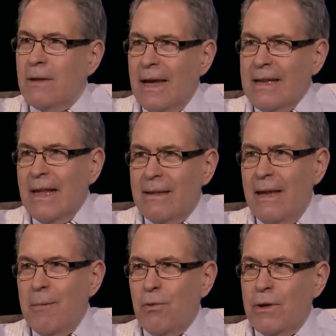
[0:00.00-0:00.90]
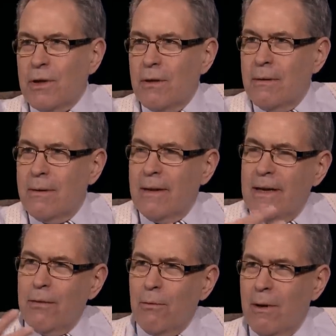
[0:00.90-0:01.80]
like that neighborhood. So
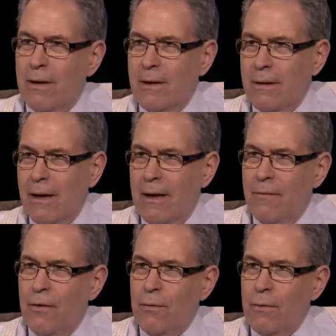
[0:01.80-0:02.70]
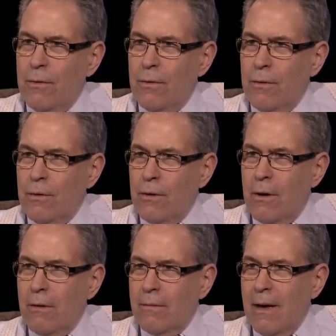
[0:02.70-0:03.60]
later on in life, you, you, you
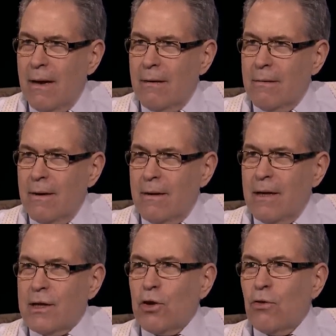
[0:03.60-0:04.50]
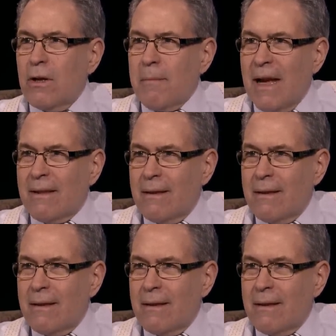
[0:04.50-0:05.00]
go down, there's an automat.